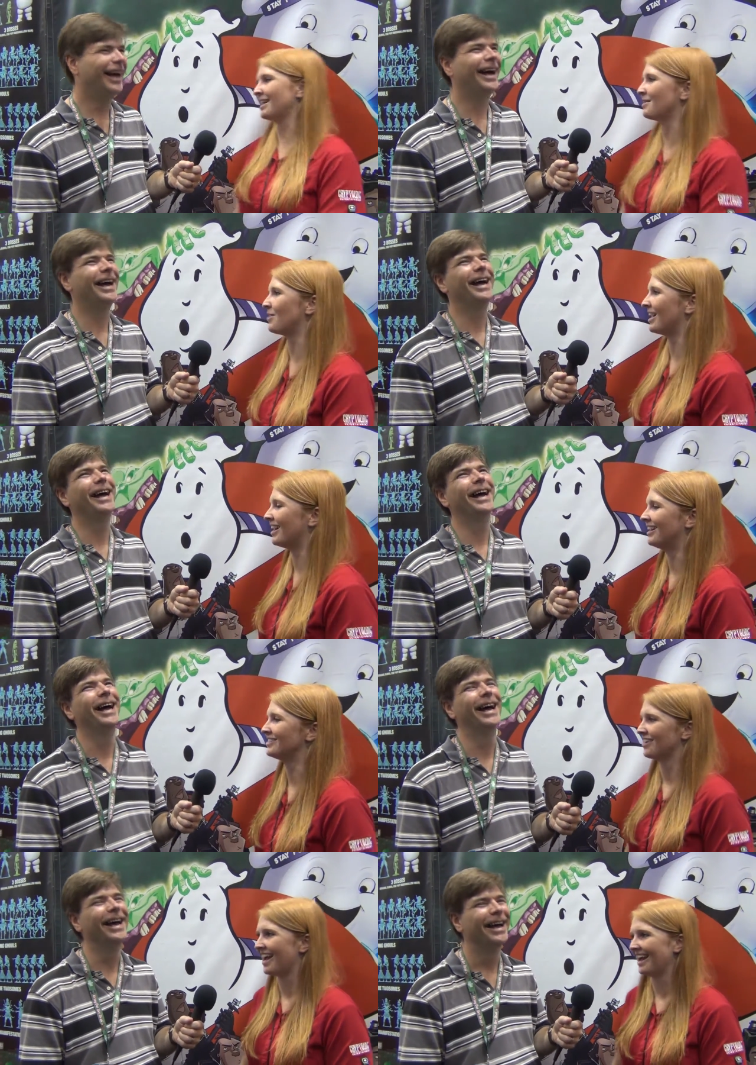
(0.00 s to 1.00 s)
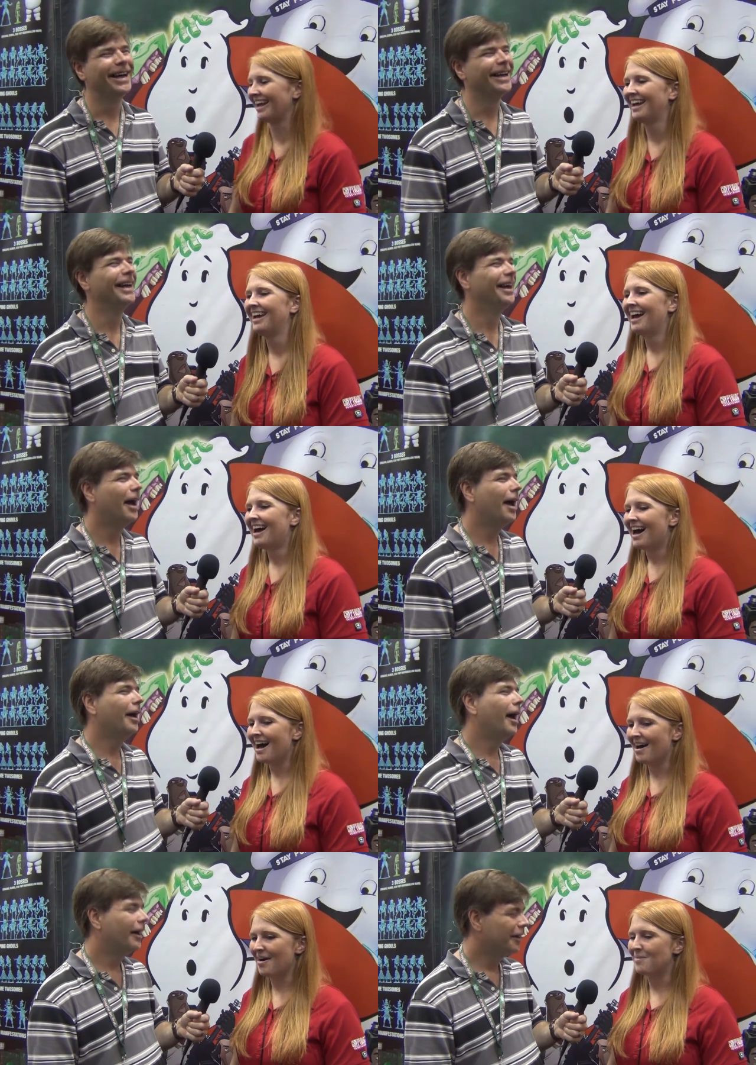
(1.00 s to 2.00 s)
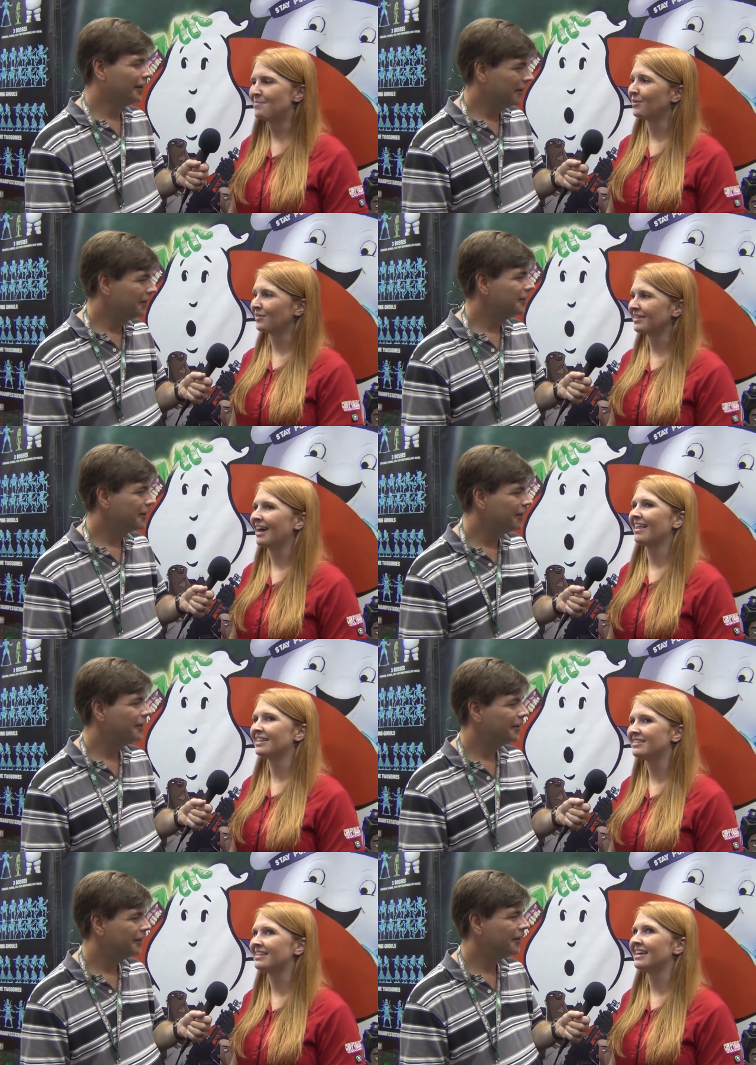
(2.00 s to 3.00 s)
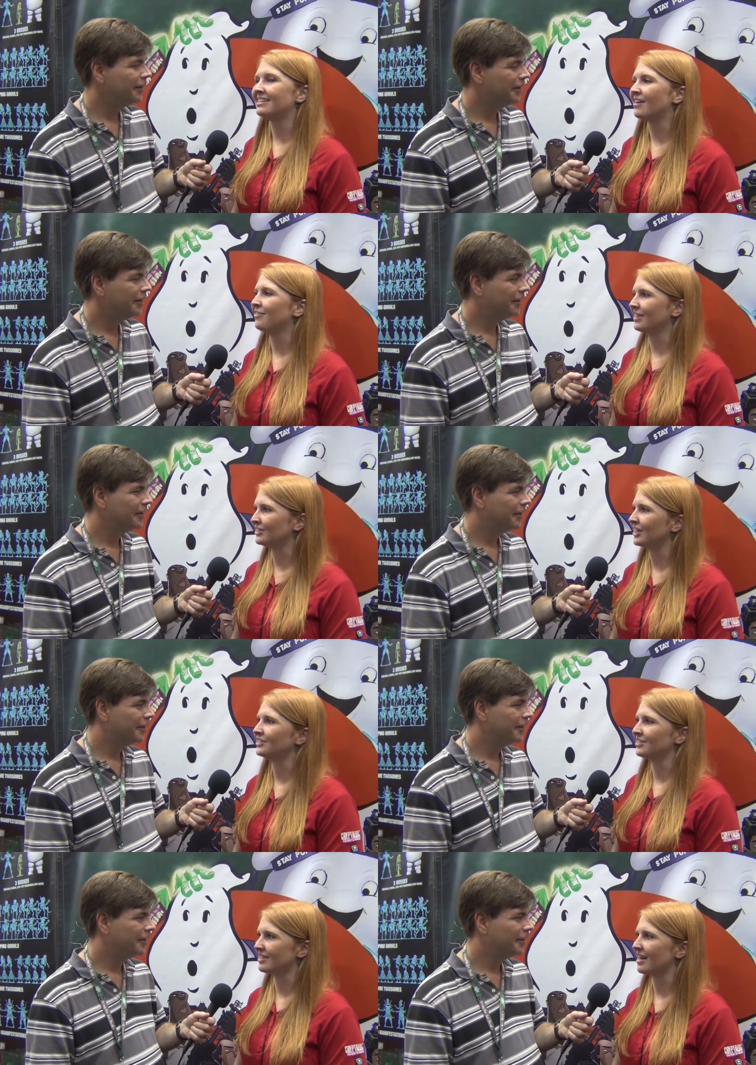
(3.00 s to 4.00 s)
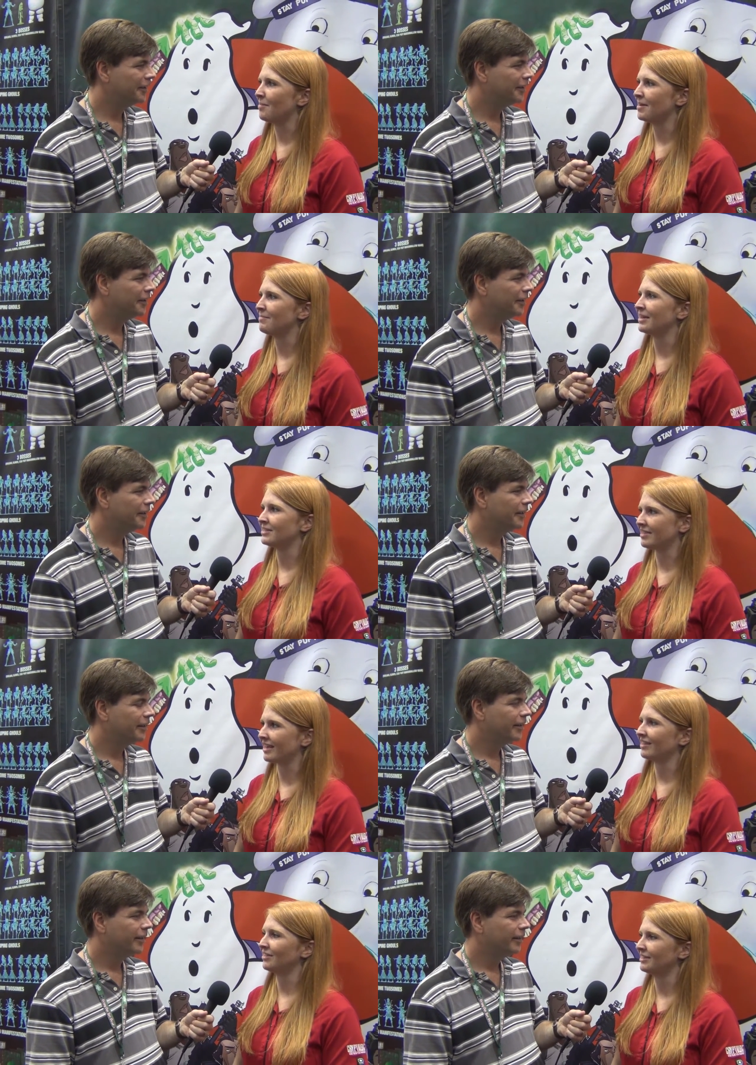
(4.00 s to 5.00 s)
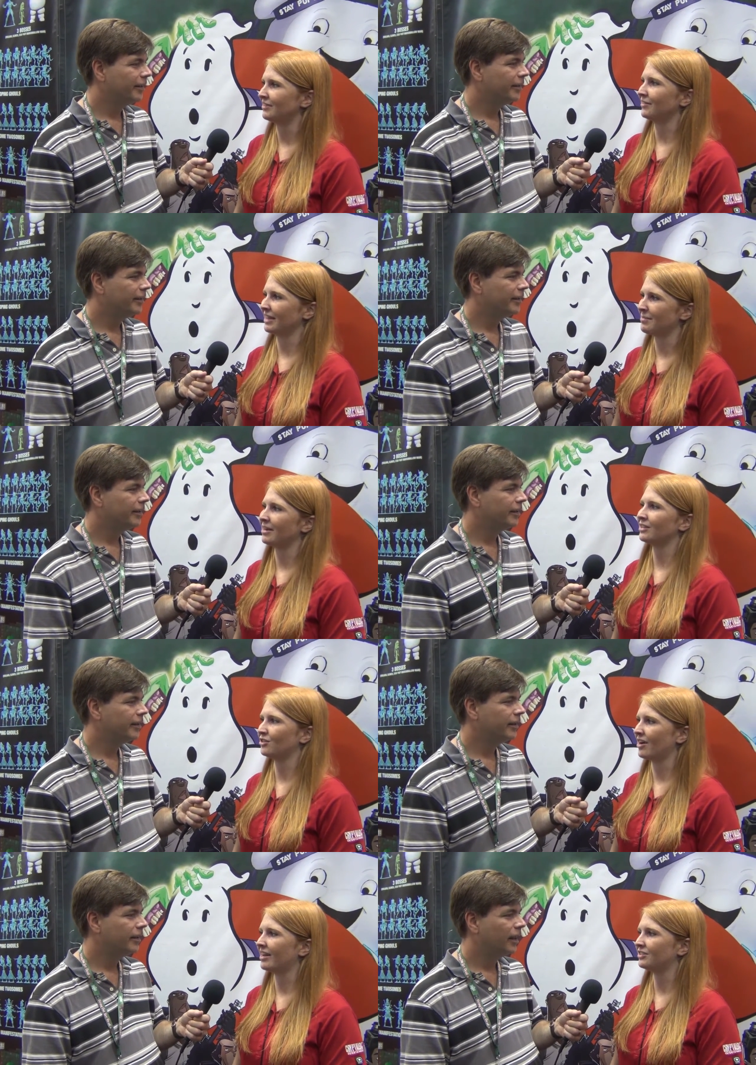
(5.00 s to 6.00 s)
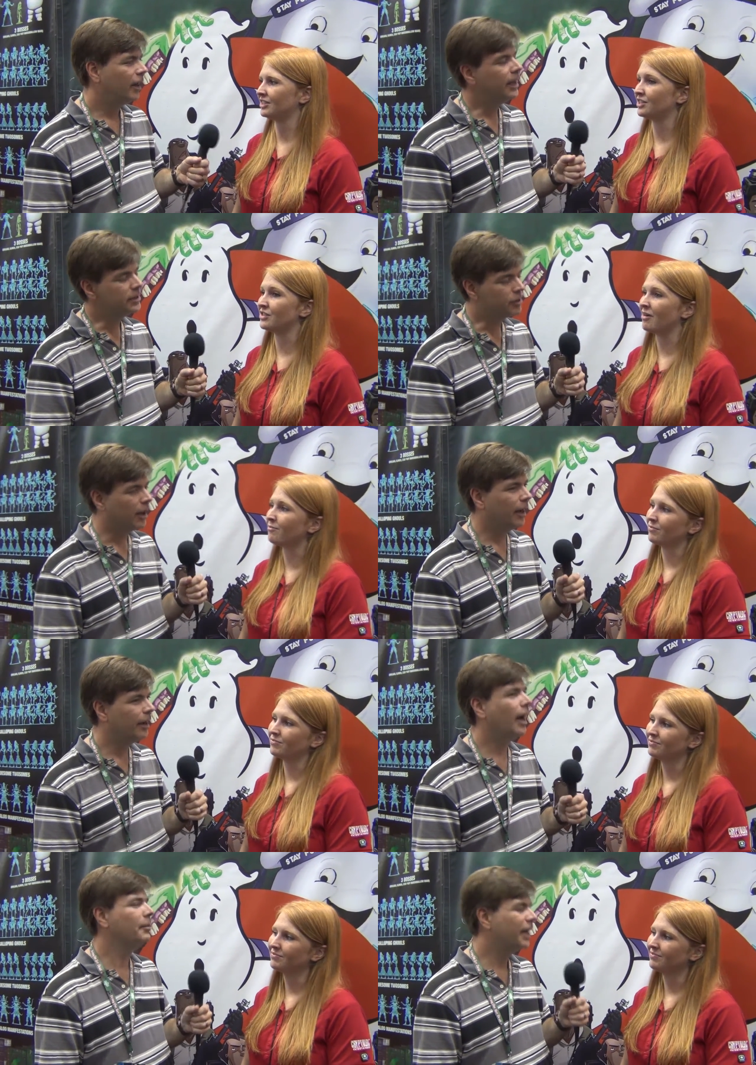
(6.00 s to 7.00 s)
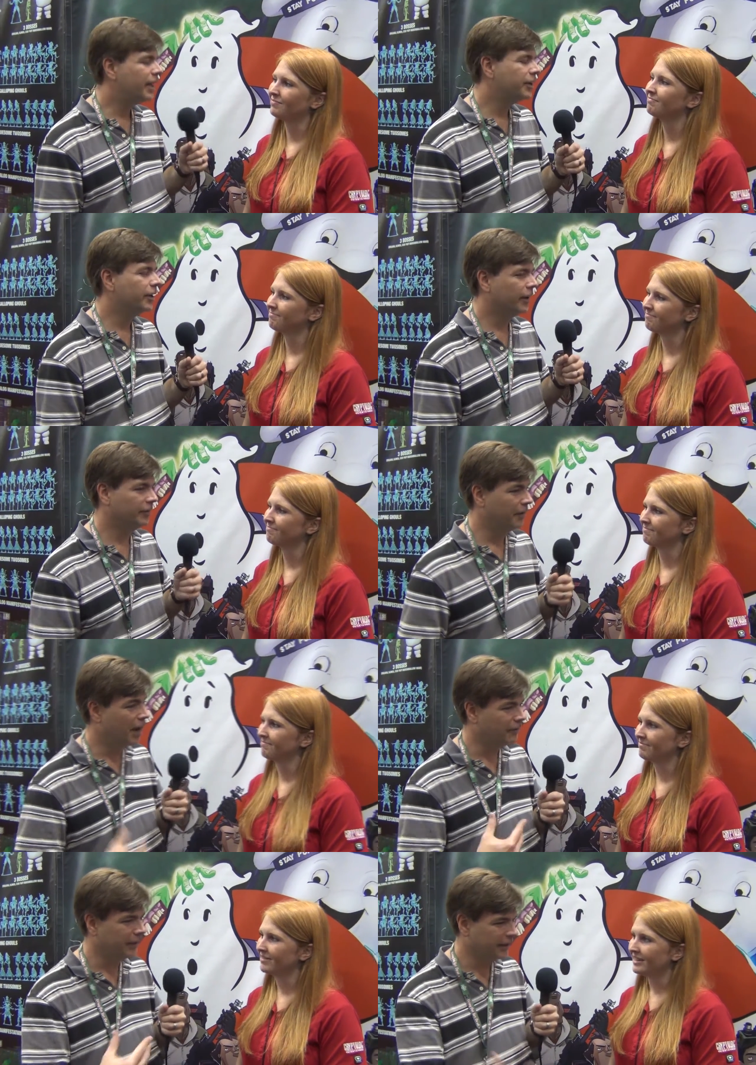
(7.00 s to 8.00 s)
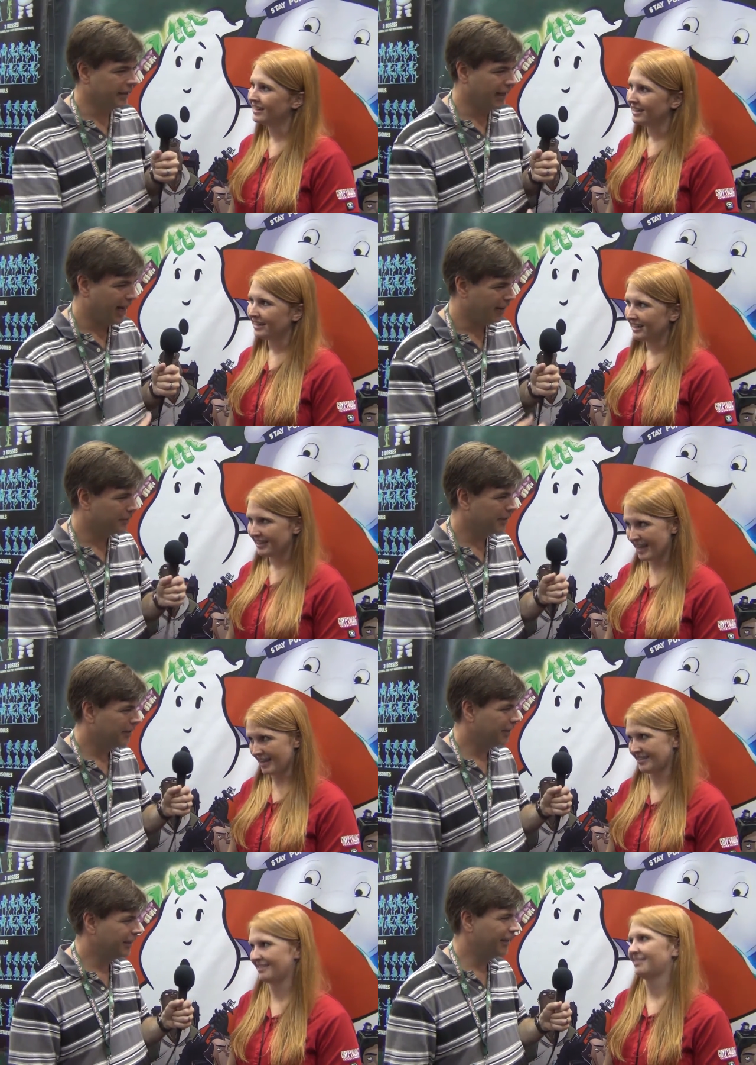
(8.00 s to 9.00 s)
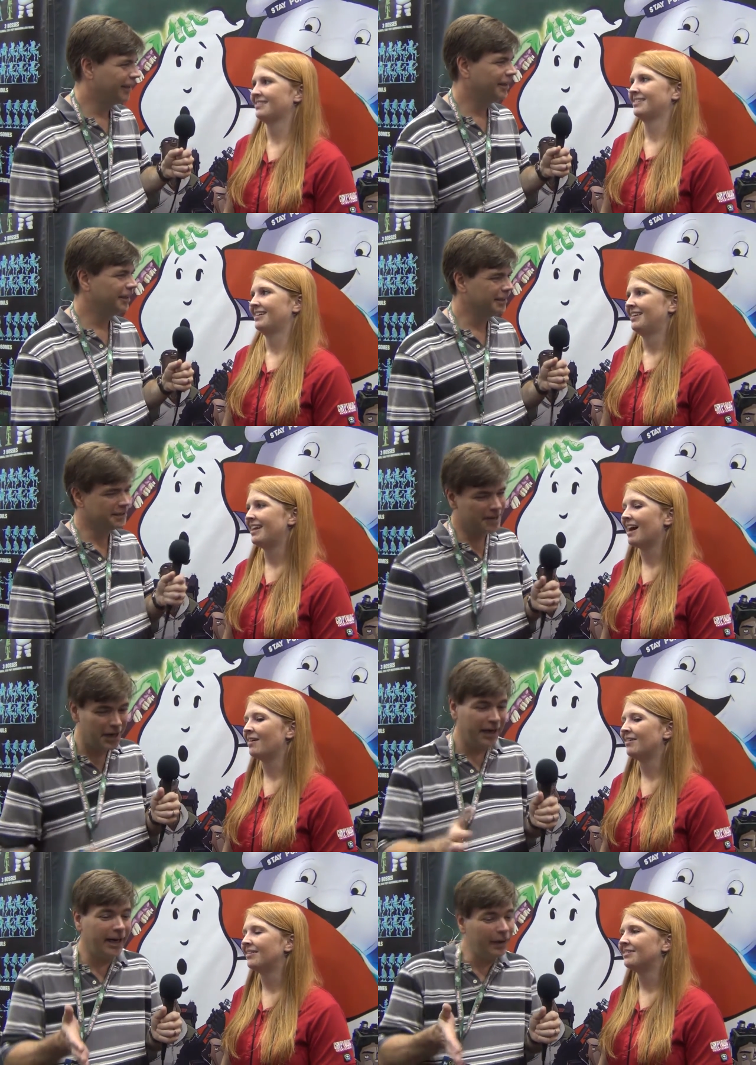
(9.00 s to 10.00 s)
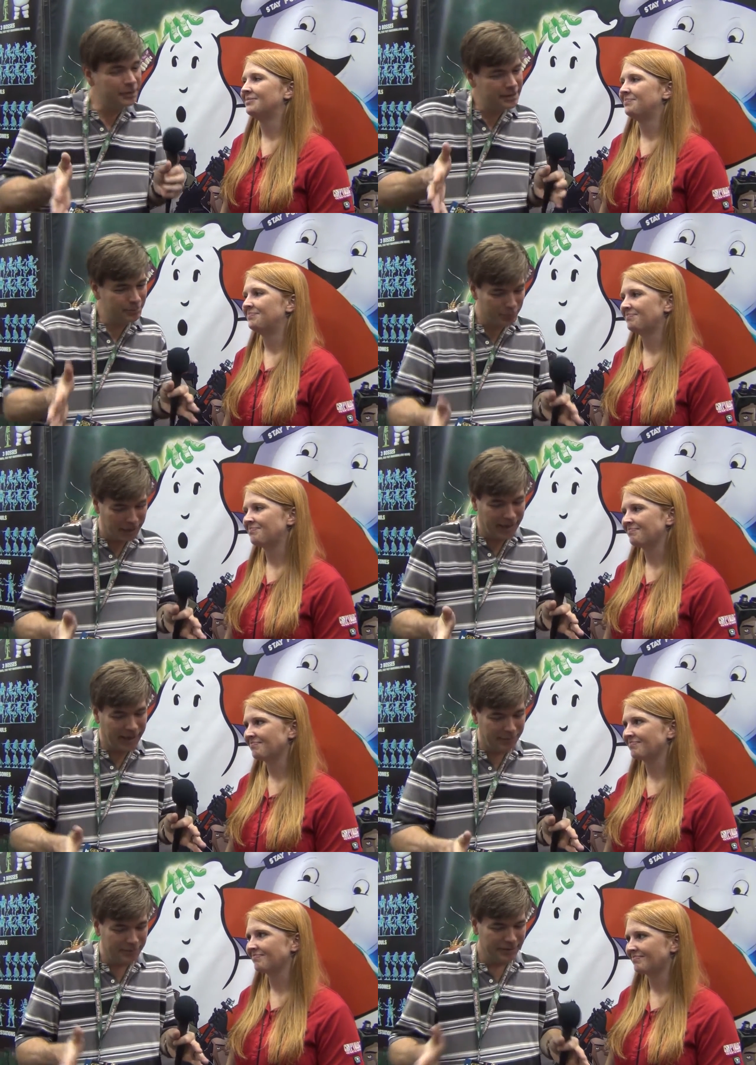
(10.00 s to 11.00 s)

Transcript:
Speaker 1: kick them where it hurts, right? Um, but yeah, that's it. Definitely changes it up. It makes you think a little differently about your
Speaker 2: strategy. Oh, that's cool. I'm glad you're evolving the game. Yes. You, you, you started. Yeah. It was a pretty